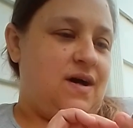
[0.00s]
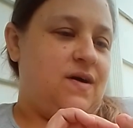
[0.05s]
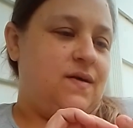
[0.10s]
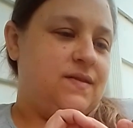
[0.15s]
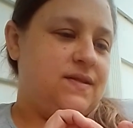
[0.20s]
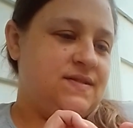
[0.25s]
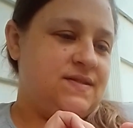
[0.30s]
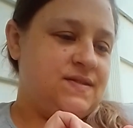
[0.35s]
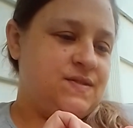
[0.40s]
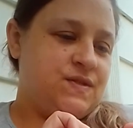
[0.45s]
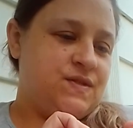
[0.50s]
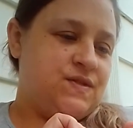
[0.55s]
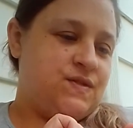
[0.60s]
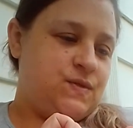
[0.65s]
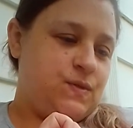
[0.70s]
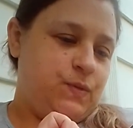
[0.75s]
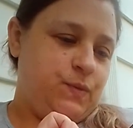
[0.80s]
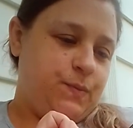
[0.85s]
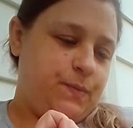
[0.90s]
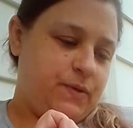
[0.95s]
Oh, this is
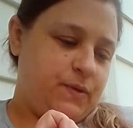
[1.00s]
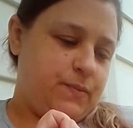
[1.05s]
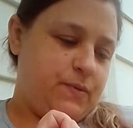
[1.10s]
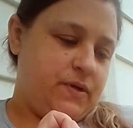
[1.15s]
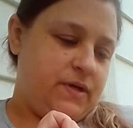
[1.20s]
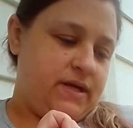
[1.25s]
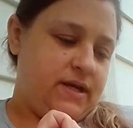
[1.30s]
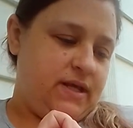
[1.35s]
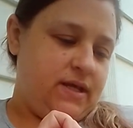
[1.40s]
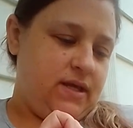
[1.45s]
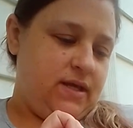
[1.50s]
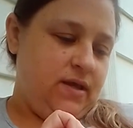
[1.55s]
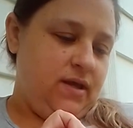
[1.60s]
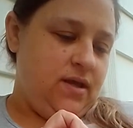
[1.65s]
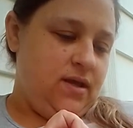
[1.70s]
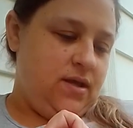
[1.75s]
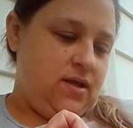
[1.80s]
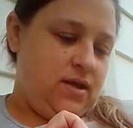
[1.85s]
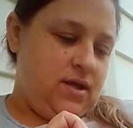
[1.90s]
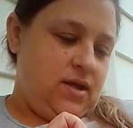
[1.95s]
super pretty.
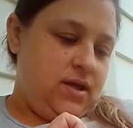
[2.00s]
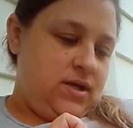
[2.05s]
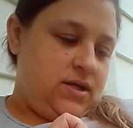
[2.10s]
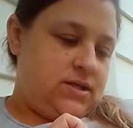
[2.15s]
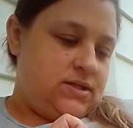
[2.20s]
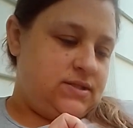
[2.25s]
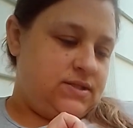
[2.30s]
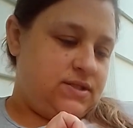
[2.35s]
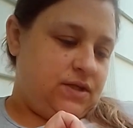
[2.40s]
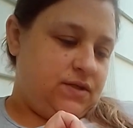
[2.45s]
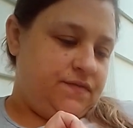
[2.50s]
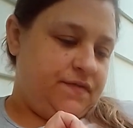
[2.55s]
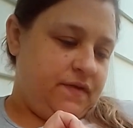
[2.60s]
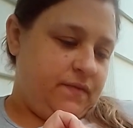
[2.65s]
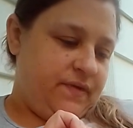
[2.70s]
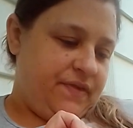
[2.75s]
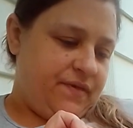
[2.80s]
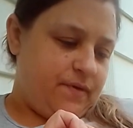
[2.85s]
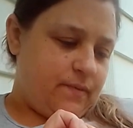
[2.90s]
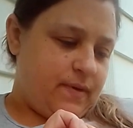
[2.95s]

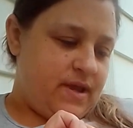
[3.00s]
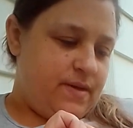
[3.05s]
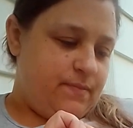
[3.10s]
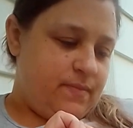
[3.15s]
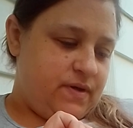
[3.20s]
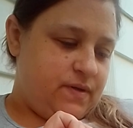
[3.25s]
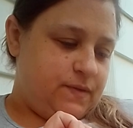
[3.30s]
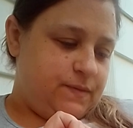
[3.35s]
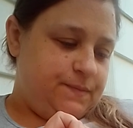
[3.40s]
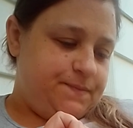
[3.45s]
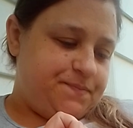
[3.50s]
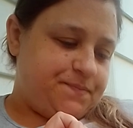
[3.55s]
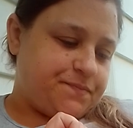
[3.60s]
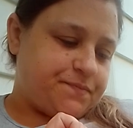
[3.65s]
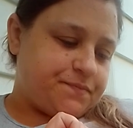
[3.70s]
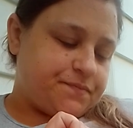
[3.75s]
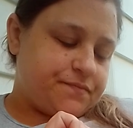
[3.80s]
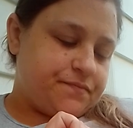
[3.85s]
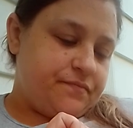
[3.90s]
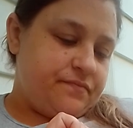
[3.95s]
Dolphin with a rainbow.
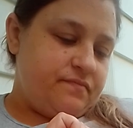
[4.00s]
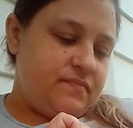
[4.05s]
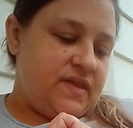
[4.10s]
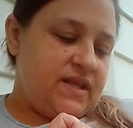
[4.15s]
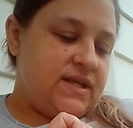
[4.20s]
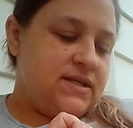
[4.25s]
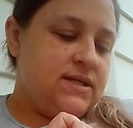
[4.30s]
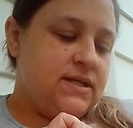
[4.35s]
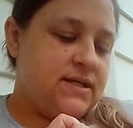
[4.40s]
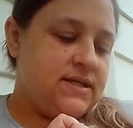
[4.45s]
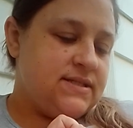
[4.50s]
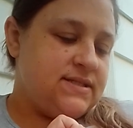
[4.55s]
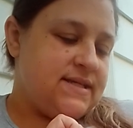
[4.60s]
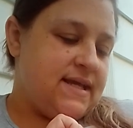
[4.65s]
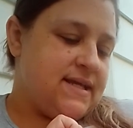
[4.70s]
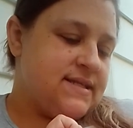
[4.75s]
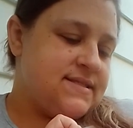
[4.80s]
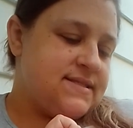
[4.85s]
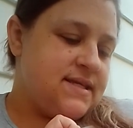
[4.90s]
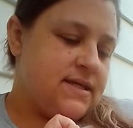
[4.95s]

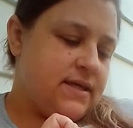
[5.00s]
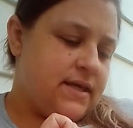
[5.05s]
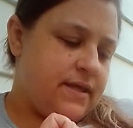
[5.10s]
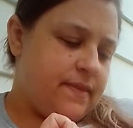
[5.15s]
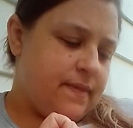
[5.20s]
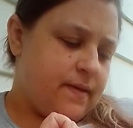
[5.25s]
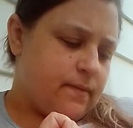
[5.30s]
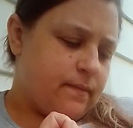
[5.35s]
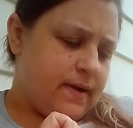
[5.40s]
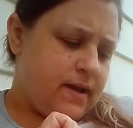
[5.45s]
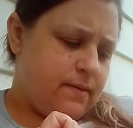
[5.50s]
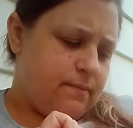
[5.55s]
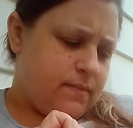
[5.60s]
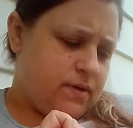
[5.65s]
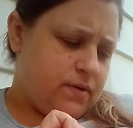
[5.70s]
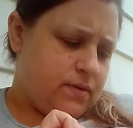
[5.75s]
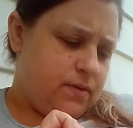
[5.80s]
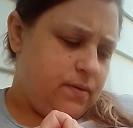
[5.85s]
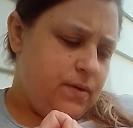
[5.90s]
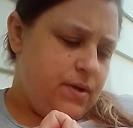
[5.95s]
Dancing in the
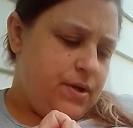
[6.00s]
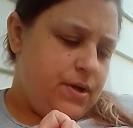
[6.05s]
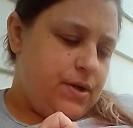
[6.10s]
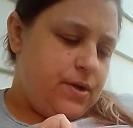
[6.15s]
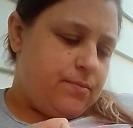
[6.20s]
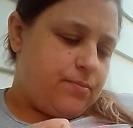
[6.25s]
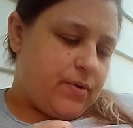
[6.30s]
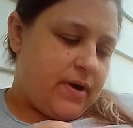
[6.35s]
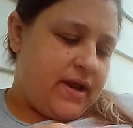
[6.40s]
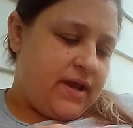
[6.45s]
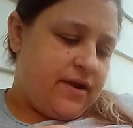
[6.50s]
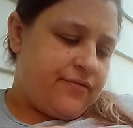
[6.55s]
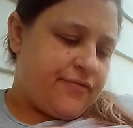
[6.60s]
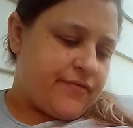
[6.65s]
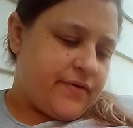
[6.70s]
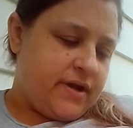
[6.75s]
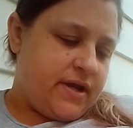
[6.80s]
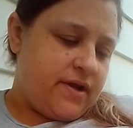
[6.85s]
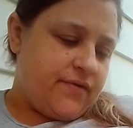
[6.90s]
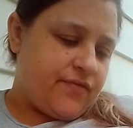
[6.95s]
rainbow. Break
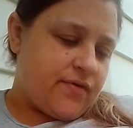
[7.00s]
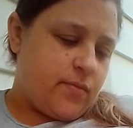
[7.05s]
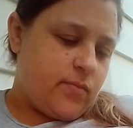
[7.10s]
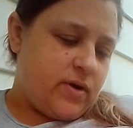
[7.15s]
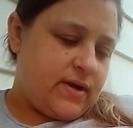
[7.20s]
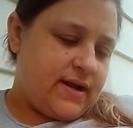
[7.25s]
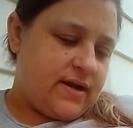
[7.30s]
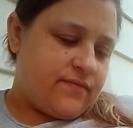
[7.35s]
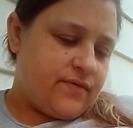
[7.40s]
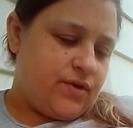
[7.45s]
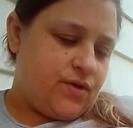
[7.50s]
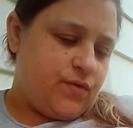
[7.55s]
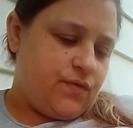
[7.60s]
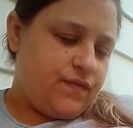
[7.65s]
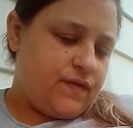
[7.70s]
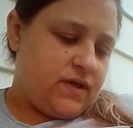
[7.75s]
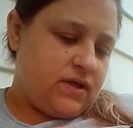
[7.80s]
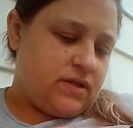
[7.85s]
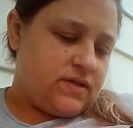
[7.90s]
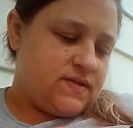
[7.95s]
free from whatever you
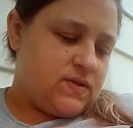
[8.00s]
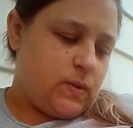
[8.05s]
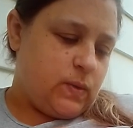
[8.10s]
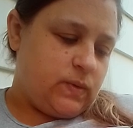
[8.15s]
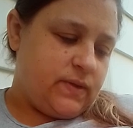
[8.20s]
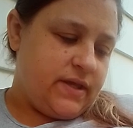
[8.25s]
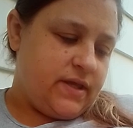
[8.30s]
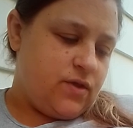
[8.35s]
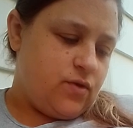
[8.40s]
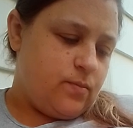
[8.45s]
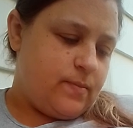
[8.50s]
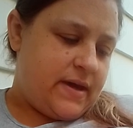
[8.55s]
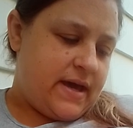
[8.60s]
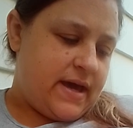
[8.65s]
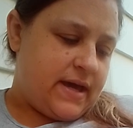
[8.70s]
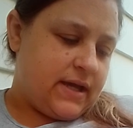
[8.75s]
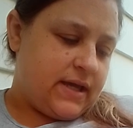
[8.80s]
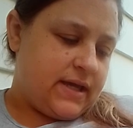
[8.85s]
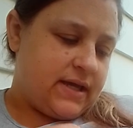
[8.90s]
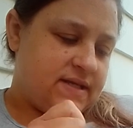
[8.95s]
feel is holding you
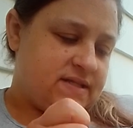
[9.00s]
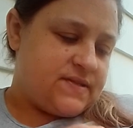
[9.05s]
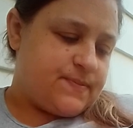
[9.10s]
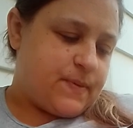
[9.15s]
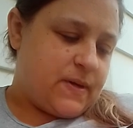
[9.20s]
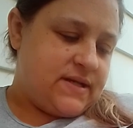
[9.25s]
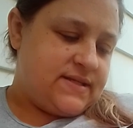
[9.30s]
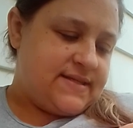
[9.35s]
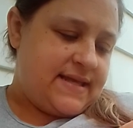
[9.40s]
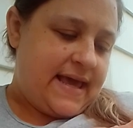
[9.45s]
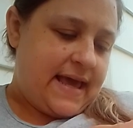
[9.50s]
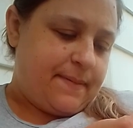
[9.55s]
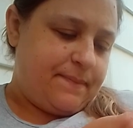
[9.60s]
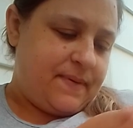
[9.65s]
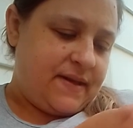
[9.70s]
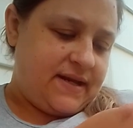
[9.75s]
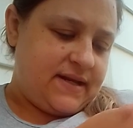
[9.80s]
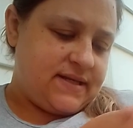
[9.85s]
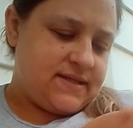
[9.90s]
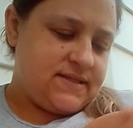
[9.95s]
back. Express
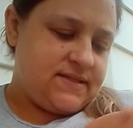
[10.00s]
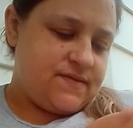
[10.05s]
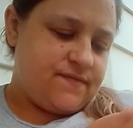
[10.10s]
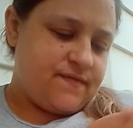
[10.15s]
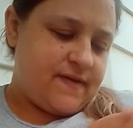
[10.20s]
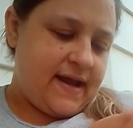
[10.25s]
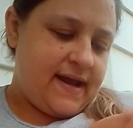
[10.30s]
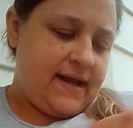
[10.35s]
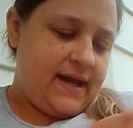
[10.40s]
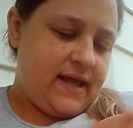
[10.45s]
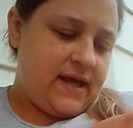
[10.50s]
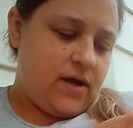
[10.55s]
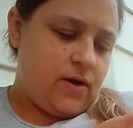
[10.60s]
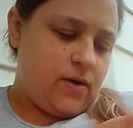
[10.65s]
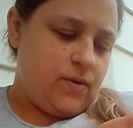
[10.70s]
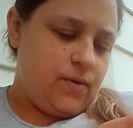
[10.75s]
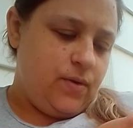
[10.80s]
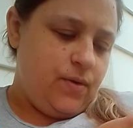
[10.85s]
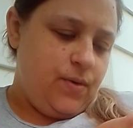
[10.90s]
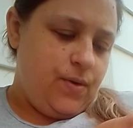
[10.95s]
happiness. Find
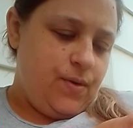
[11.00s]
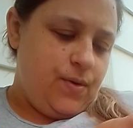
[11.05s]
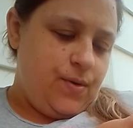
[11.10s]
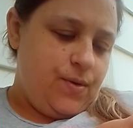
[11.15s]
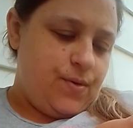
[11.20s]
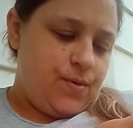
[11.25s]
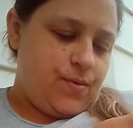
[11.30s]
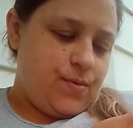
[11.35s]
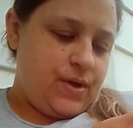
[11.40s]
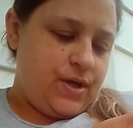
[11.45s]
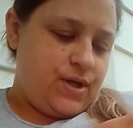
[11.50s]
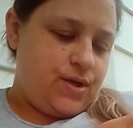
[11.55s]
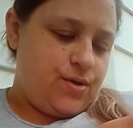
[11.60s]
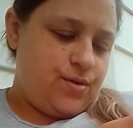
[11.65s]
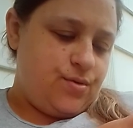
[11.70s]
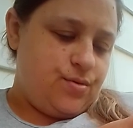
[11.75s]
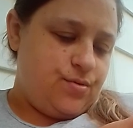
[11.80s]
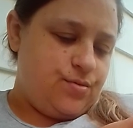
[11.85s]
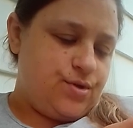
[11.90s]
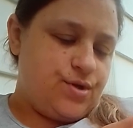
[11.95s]
out what
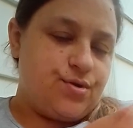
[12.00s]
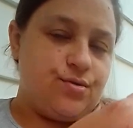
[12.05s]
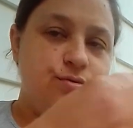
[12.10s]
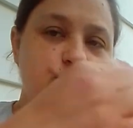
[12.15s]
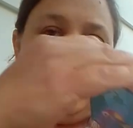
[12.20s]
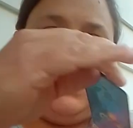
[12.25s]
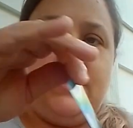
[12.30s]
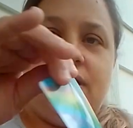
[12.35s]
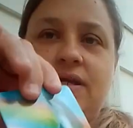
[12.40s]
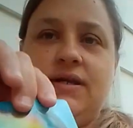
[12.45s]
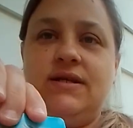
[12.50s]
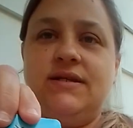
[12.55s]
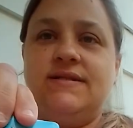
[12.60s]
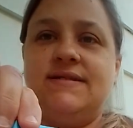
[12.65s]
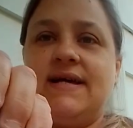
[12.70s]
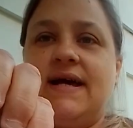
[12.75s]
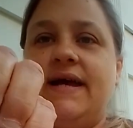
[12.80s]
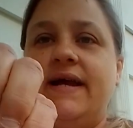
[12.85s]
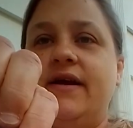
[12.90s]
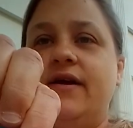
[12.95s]
you truly
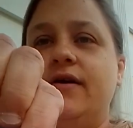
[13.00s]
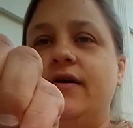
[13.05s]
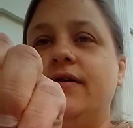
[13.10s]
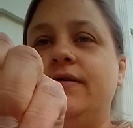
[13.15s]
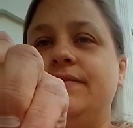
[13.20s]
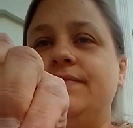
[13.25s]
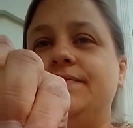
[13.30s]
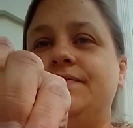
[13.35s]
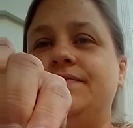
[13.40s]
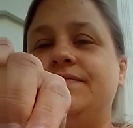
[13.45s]
desire.